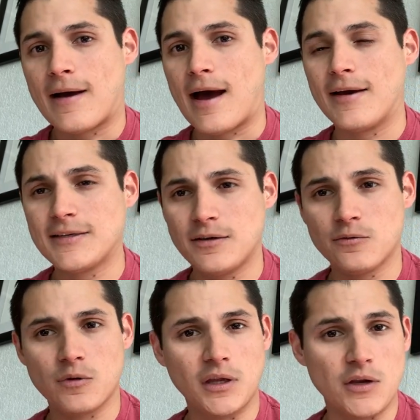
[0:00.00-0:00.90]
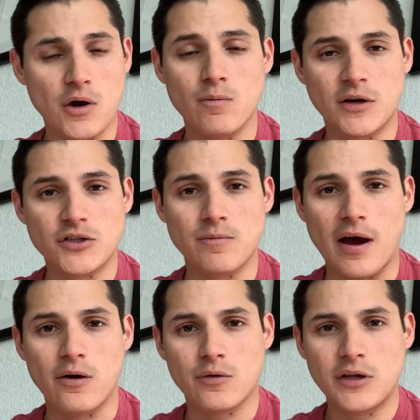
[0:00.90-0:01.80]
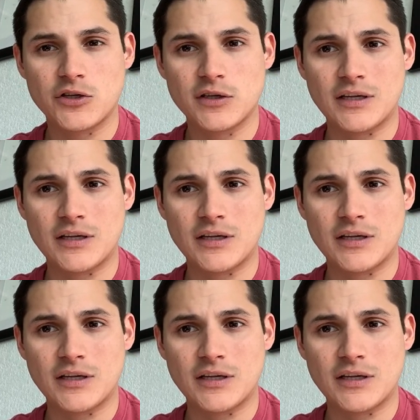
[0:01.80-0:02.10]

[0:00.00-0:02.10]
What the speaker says: I didn't really know much about Regis.